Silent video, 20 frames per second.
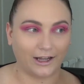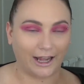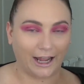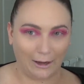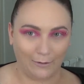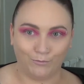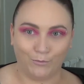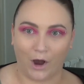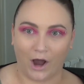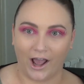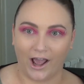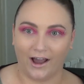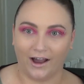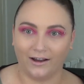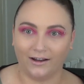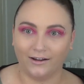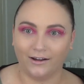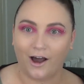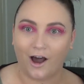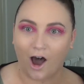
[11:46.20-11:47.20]

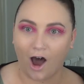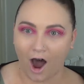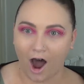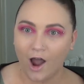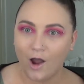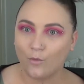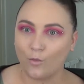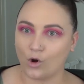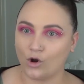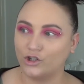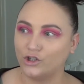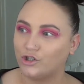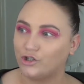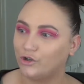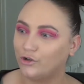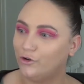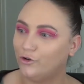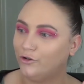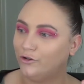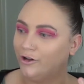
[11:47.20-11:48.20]
empire. I want
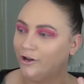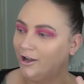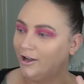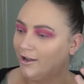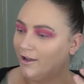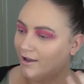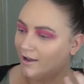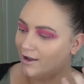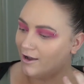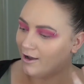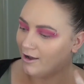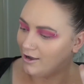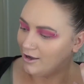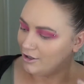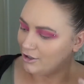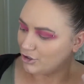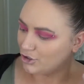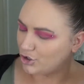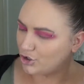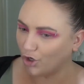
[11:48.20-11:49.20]
to
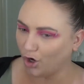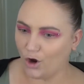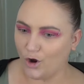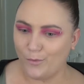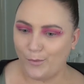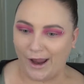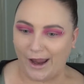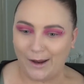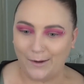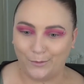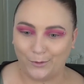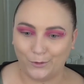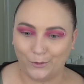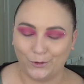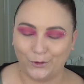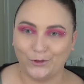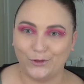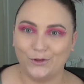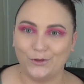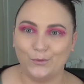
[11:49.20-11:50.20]
show
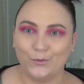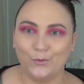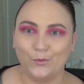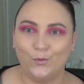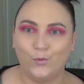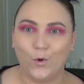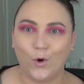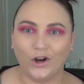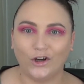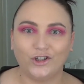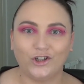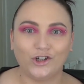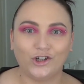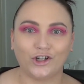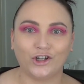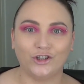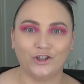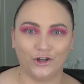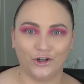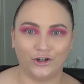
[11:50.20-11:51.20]
people what you
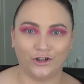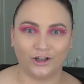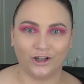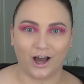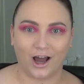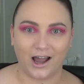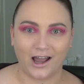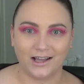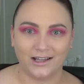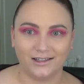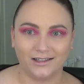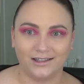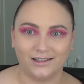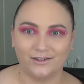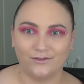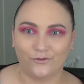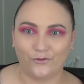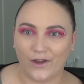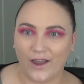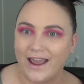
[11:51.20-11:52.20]
can
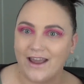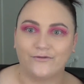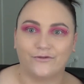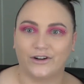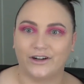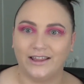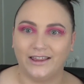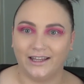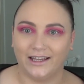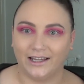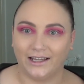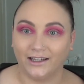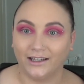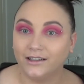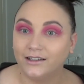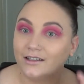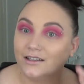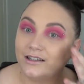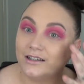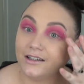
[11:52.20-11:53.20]
utilize for everything.
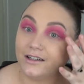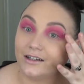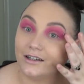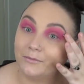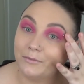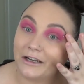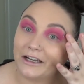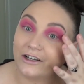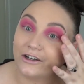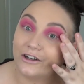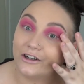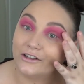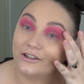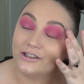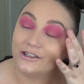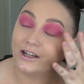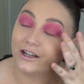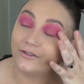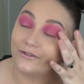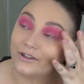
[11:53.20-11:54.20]
Oh my
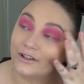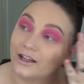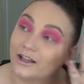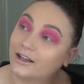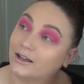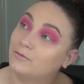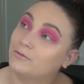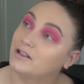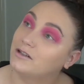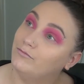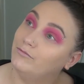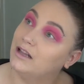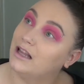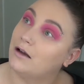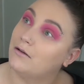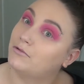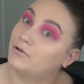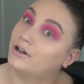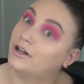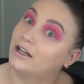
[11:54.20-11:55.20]
gosh, I feel like I'm just
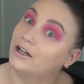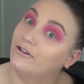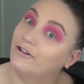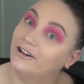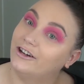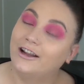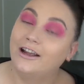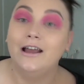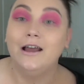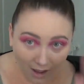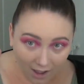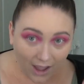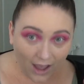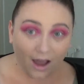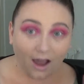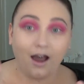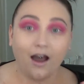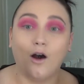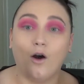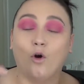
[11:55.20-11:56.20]
blabbering on.
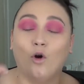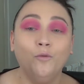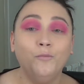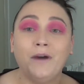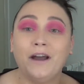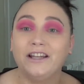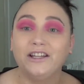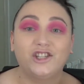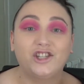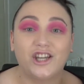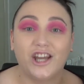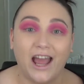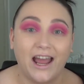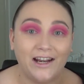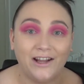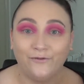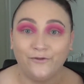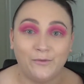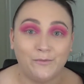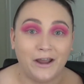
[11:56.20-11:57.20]
All my
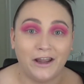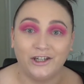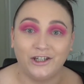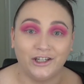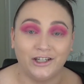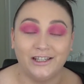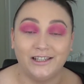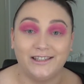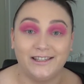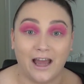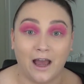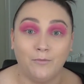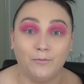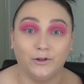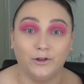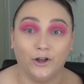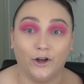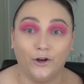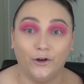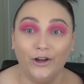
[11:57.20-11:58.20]
chat information is down
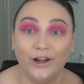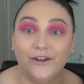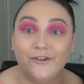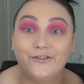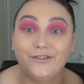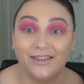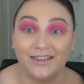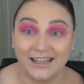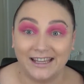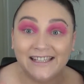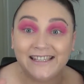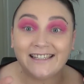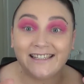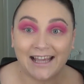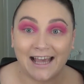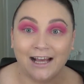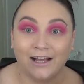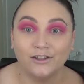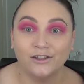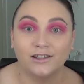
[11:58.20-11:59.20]
below. If this
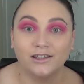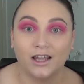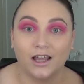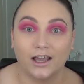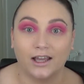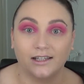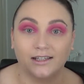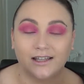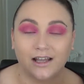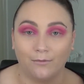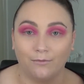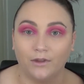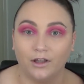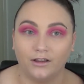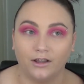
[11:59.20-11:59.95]
sounds like something